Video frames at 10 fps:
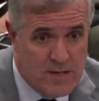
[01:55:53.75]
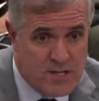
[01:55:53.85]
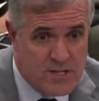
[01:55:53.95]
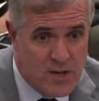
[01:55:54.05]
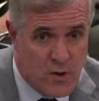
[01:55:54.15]

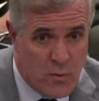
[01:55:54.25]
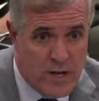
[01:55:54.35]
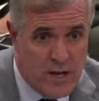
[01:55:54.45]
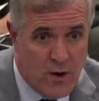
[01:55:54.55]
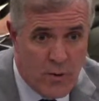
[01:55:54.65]
just so that
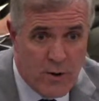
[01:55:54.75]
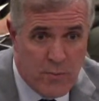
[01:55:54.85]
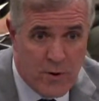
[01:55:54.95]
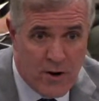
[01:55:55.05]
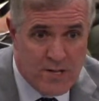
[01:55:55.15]
we know where
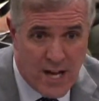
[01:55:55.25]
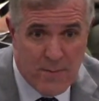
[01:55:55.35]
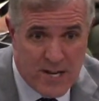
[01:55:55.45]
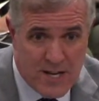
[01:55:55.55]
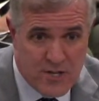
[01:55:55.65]
to put our
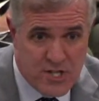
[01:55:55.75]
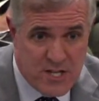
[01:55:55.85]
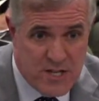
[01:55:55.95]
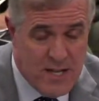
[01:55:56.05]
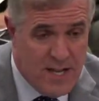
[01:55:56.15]
time and
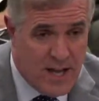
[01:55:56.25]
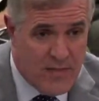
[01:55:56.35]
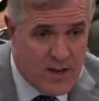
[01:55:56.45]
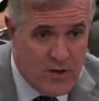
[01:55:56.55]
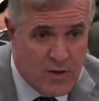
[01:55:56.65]
energy,
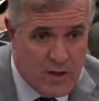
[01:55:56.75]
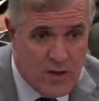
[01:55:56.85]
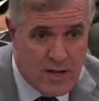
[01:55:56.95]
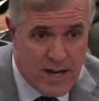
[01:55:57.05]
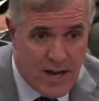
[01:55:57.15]
and then you
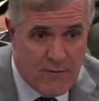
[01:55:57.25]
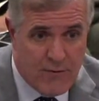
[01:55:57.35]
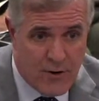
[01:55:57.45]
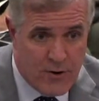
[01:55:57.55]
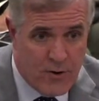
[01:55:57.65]
can look at how
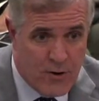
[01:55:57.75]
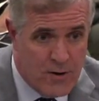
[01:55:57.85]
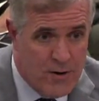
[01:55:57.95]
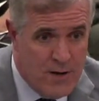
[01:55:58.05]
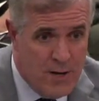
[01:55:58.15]
far
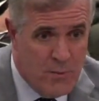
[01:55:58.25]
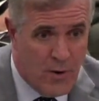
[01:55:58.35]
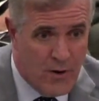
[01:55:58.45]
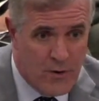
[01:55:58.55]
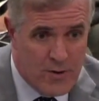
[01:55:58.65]
your
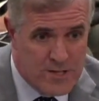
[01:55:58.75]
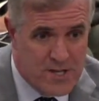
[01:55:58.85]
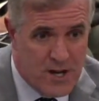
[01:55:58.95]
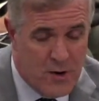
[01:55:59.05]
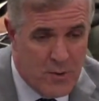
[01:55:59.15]

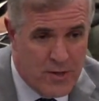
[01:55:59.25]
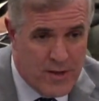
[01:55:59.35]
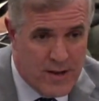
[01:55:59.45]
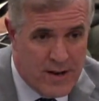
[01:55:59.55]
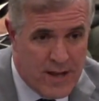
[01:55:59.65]
priorities go
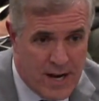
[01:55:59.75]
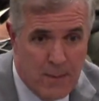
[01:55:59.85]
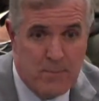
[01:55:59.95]
within